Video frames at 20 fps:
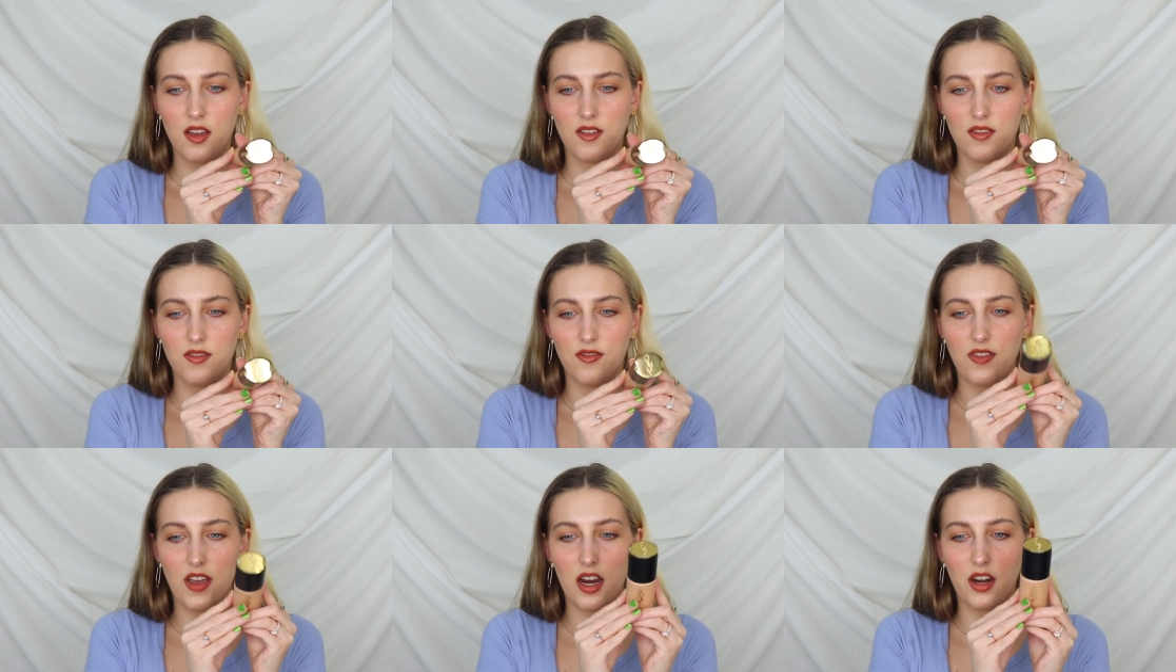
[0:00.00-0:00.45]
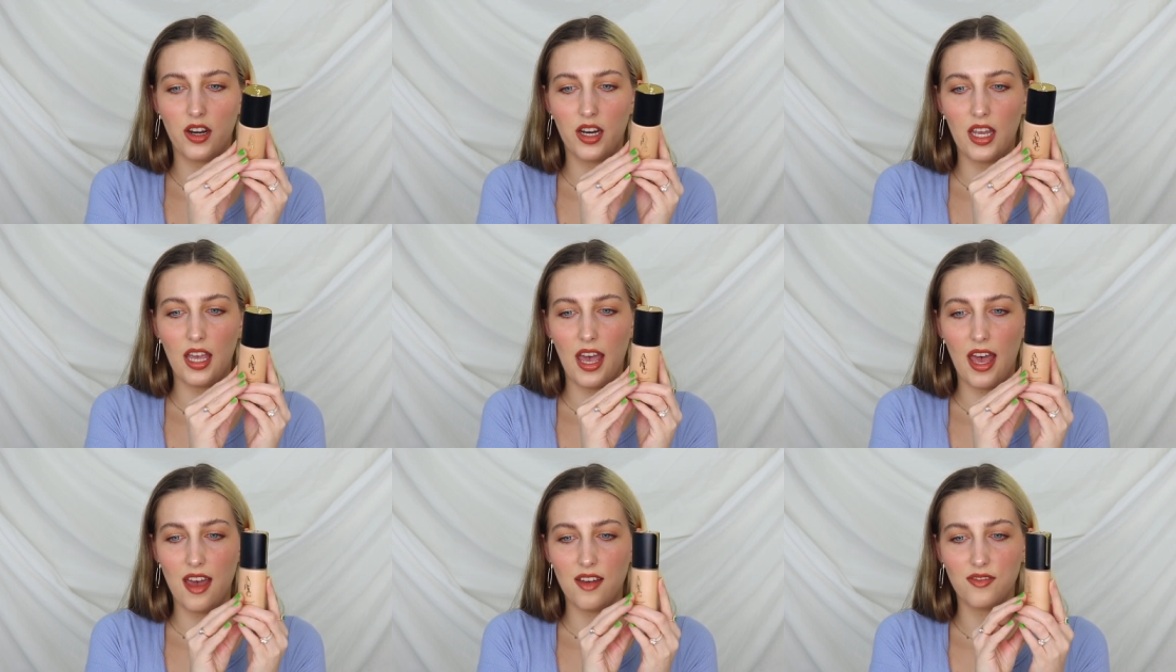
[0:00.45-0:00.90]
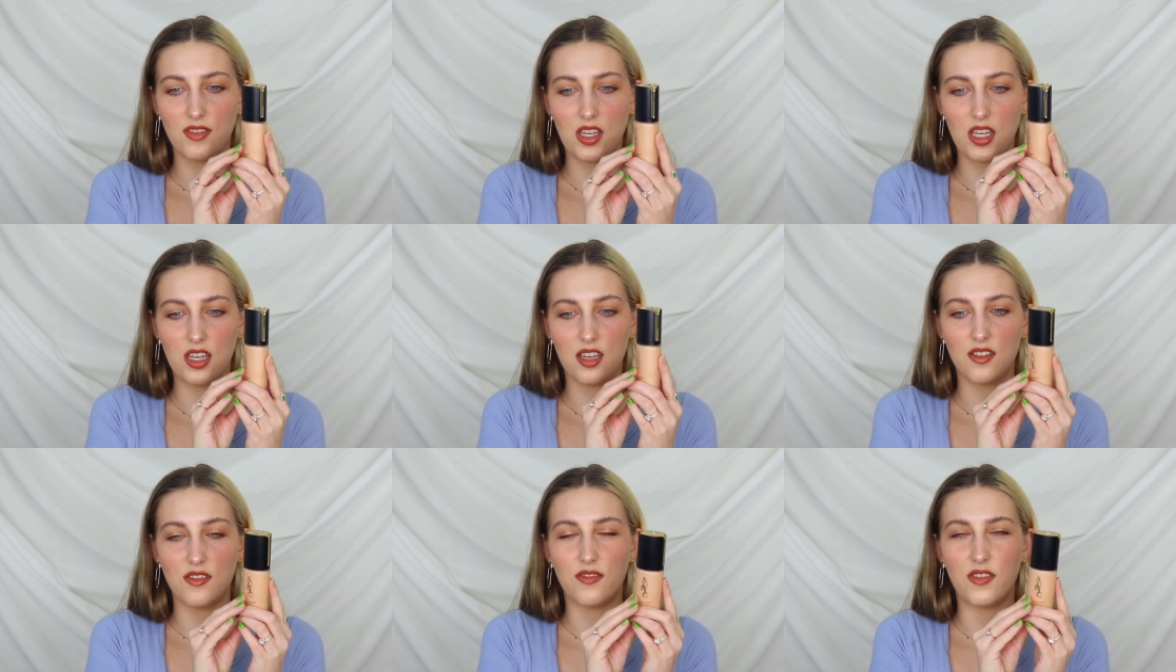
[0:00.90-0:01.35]
very
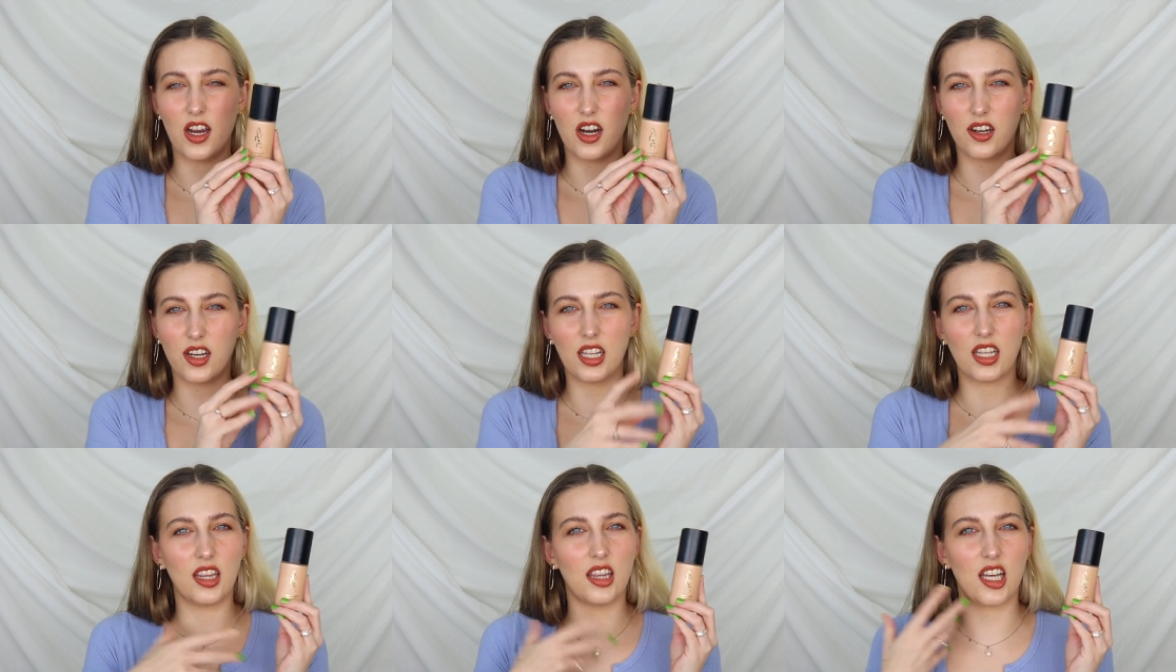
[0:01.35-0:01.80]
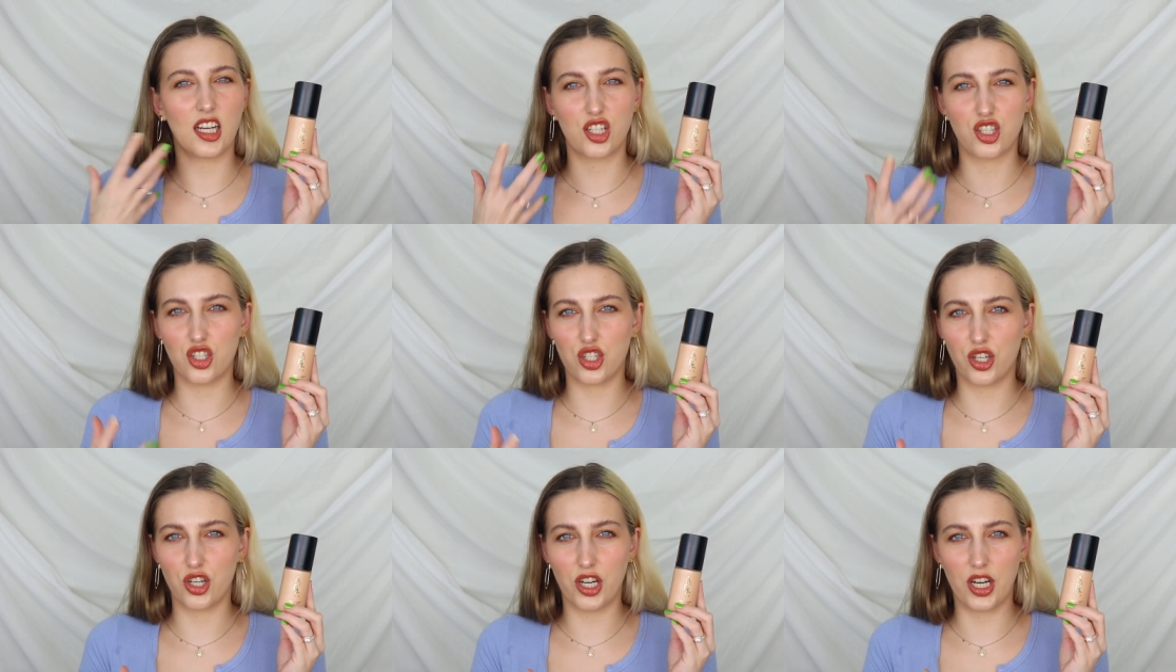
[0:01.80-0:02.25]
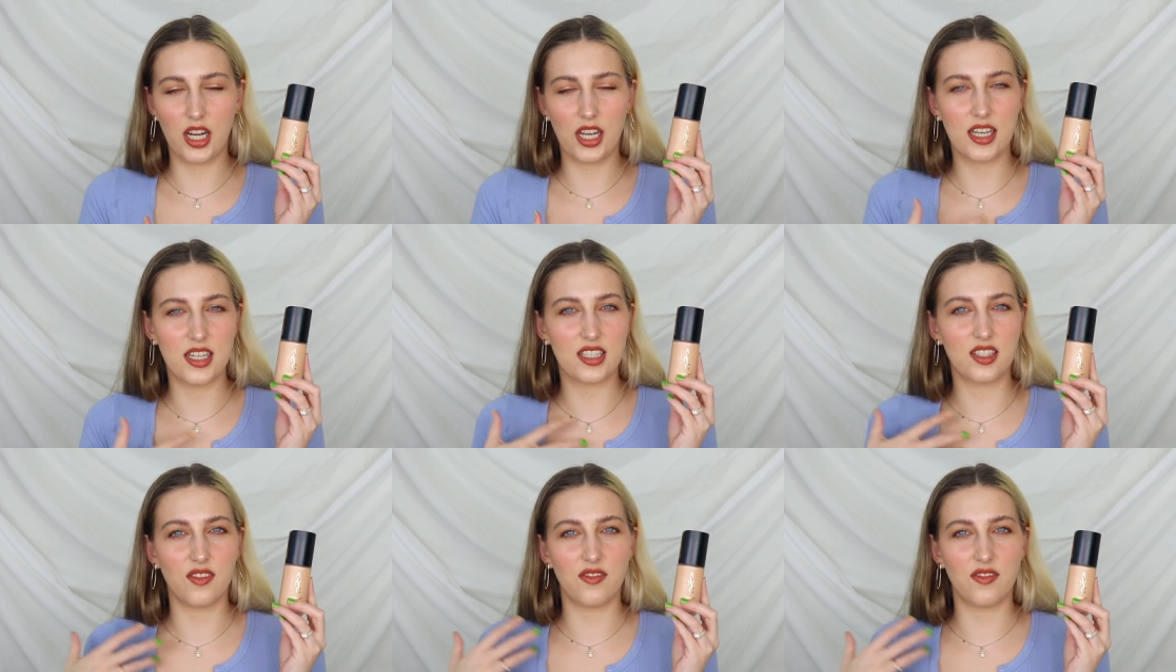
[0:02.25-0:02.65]
heavy, very luxurious,